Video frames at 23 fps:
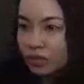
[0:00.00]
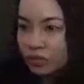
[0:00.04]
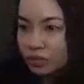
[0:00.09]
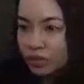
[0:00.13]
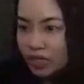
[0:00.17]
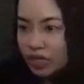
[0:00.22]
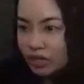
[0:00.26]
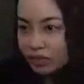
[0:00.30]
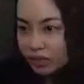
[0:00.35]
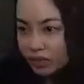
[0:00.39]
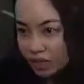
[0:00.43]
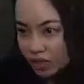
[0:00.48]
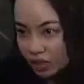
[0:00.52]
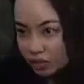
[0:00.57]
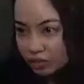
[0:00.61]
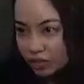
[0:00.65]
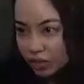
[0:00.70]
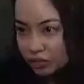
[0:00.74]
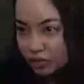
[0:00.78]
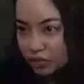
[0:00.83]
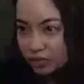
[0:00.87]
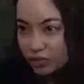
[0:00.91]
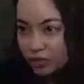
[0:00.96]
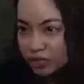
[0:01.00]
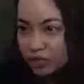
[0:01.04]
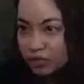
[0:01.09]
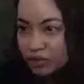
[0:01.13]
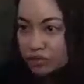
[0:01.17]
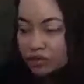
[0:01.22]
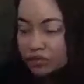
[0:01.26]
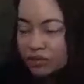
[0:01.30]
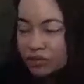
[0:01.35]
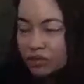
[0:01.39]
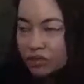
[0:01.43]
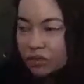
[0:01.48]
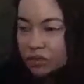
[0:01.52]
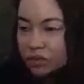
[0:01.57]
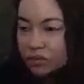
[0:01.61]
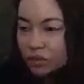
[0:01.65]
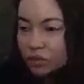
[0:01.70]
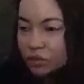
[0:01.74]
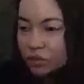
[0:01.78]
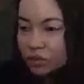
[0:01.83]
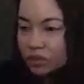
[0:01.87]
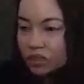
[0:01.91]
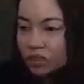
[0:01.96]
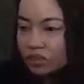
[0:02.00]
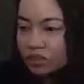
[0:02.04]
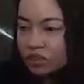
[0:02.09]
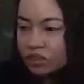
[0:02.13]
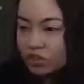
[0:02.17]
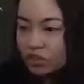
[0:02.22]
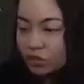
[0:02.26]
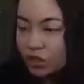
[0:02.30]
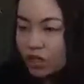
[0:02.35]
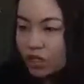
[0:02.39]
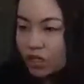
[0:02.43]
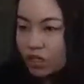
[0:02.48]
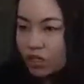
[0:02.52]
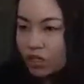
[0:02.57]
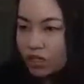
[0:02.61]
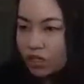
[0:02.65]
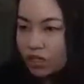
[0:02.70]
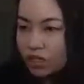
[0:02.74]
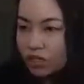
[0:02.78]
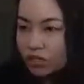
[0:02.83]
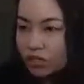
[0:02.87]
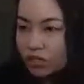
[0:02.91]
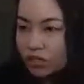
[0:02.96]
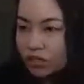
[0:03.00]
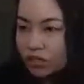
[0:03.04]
We've been having a lot of fun with it. We enjoyed the grind.